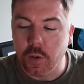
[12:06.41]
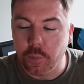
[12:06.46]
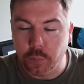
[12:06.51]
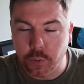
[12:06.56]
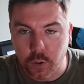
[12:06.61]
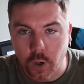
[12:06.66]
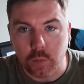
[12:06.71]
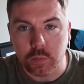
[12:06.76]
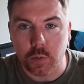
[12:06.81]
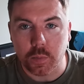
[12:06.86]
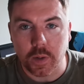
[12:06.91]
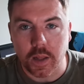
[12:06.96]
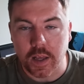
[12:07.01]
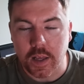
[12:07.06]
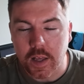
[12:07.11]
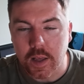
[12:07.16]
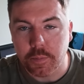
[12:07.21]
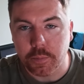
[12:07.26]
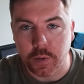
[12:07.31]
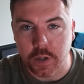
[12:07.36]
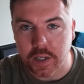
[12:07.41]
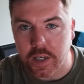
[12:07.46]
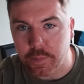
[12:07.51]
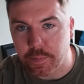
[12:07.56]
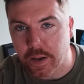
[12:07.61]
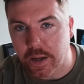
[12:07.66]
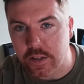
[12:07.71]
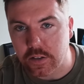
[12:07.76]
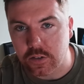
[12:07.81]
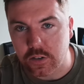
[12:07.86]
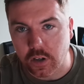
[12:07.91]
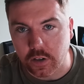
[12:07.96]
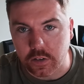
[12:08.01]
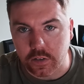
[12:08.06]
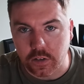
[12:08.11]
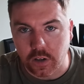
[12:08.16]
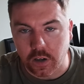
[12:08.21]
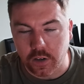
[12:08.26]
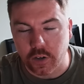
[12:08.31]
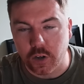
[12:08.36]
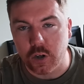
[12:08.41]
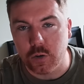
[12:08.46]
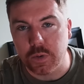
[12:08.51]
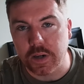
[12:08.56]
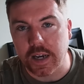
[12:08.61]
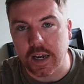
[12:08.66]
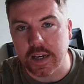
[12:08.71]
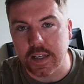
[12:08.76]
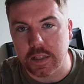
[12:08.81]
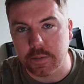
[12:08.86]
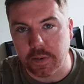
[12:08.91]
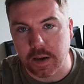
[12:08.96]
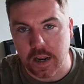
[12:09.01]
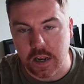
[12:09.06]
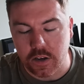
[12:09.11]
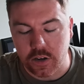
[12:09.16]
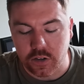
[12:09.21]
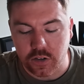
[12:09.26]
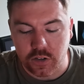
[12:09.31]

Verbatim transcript: Probably, but it depends on who we get in the manager.